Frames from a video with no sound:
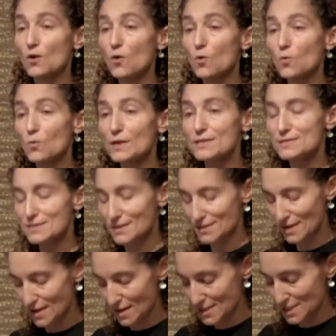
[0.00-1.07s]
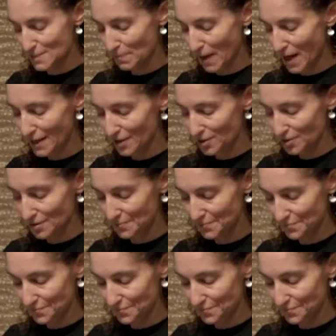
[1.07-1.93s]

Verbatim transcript: always aspired.